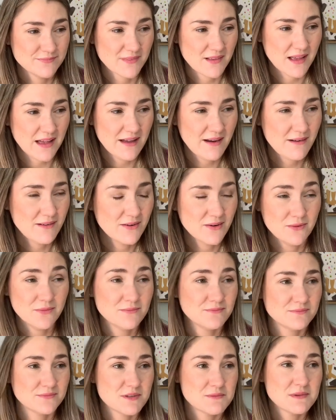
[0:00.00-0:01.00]
I don't know.
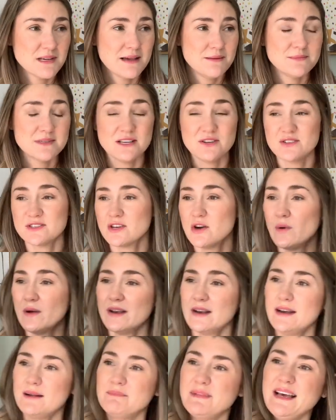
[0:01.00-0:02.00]
Sometimes I just go in
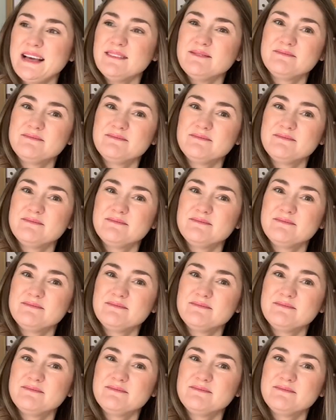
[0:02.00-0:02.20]
and I'm like,